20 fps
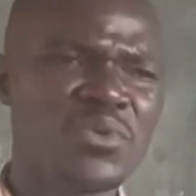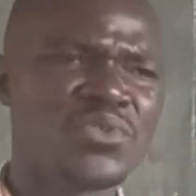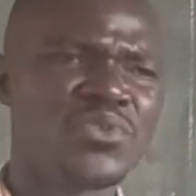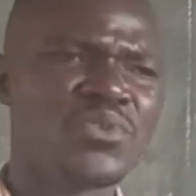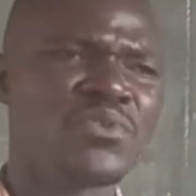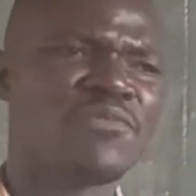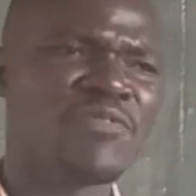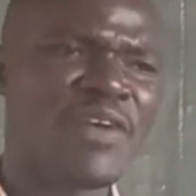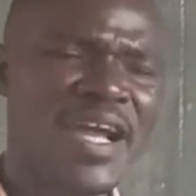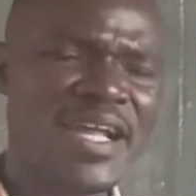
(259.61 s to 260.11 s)

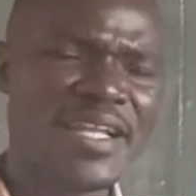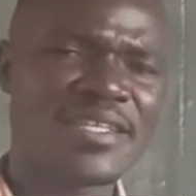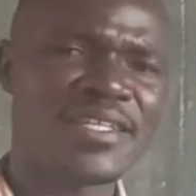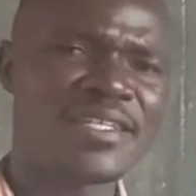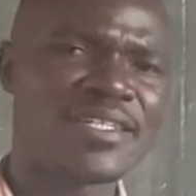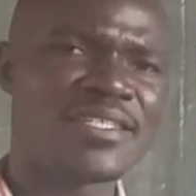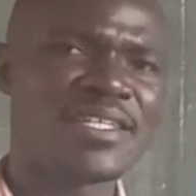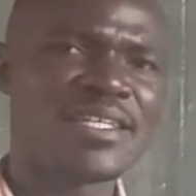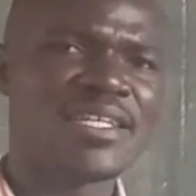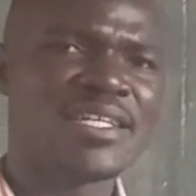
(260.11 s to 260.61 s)
You find
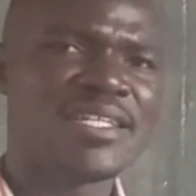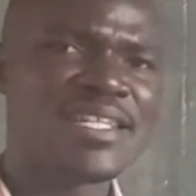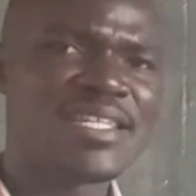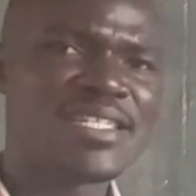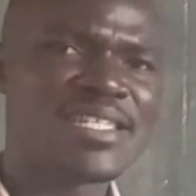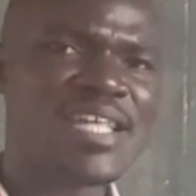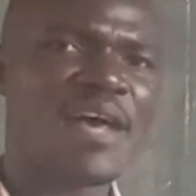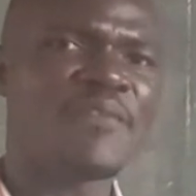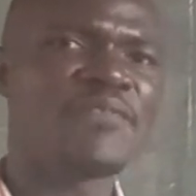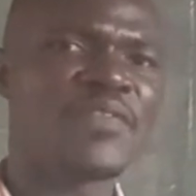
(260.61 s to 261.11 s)
that the
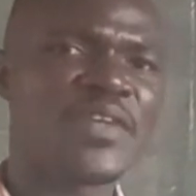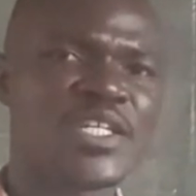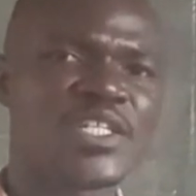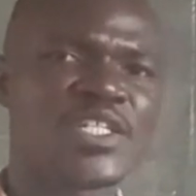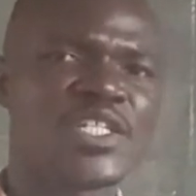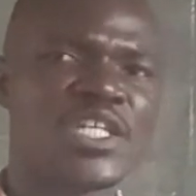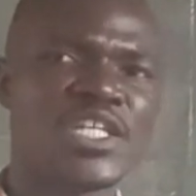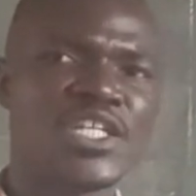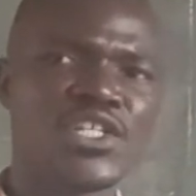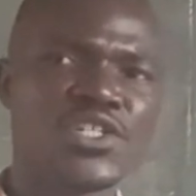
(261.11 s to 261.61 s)

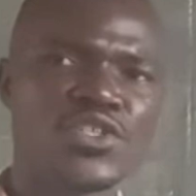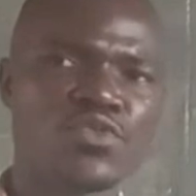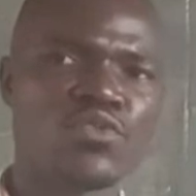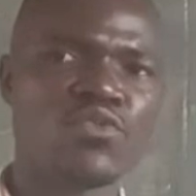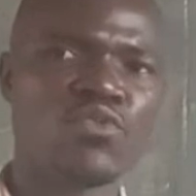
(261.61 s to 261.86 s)
suffix Ntu,